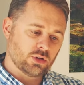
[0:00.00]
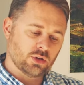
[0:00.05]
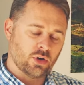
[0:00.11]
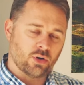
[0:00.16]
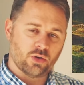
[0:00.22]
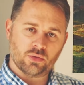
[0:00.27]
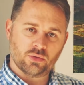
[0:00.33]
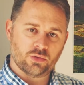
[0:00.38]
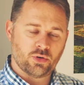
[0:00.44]

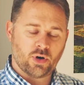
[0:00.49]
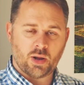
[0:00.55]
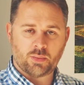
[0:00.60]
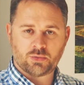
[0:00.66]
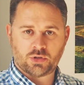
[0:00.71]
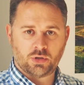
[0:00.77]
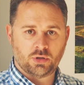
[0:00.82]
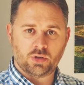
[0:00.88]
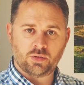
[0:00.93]
They're
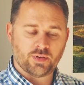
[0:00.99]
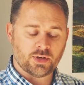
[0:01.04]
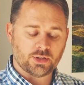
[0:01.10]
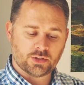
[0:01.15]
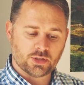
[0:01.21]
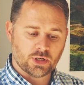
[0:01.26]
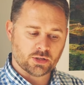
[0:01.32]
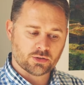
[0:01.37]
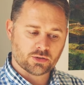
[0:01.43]
absolutely
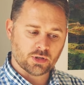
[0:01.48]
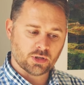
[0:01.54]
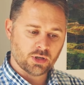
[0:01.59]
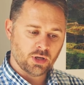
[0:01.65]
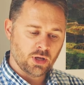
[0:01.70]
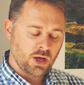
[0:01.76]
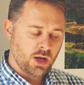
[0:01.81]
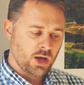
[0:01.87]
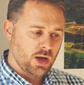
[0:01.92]
fantastic.